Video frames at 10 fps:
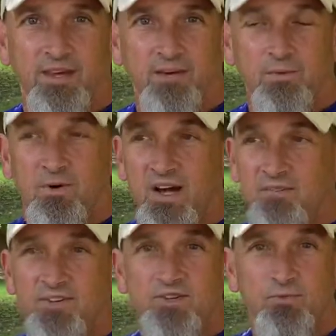We'll
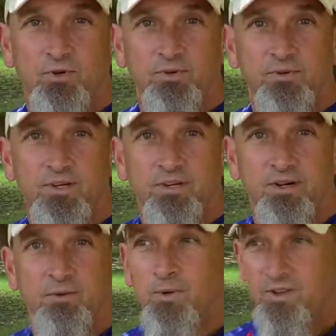have this wound,
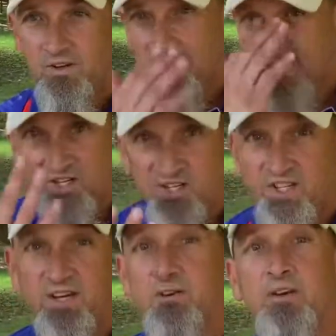whether you can
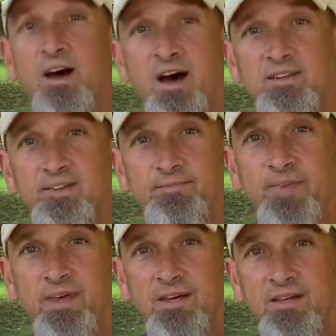see it or not,
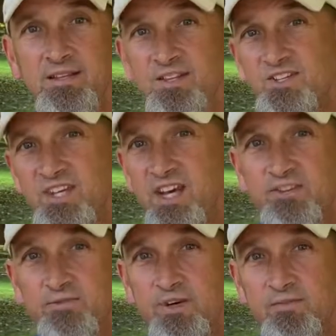that stays
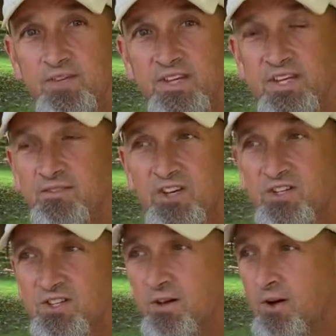forever, that gives
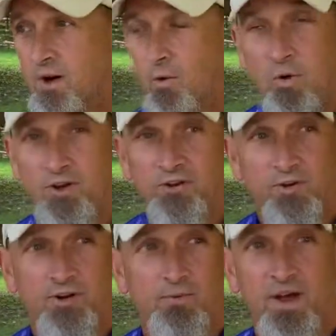us to
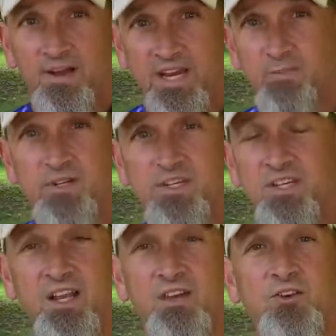wandering around aimlessly,
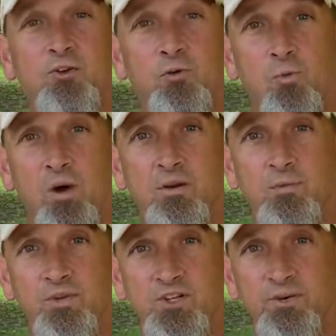not knowing what
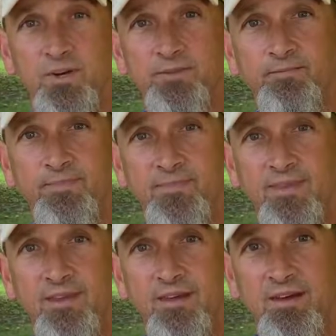we're doing.
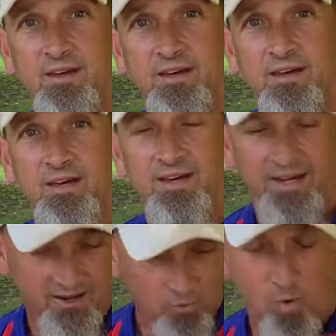
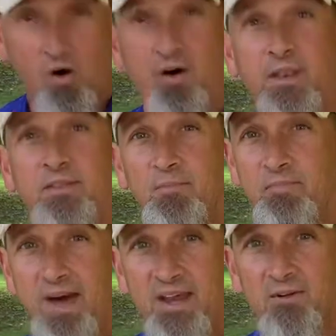He won the
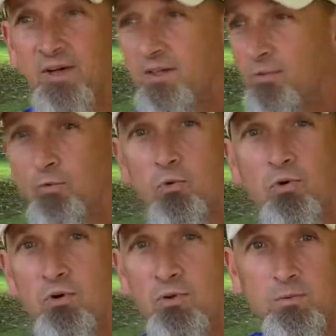battle. The
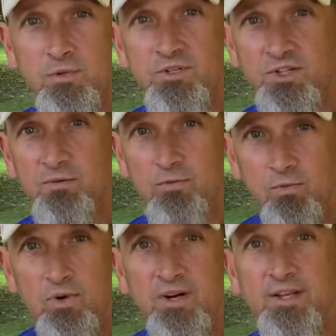war was
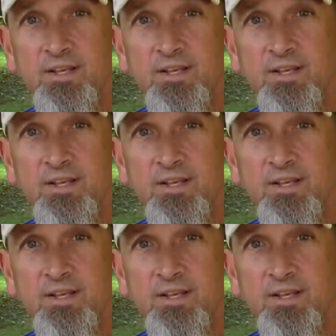won.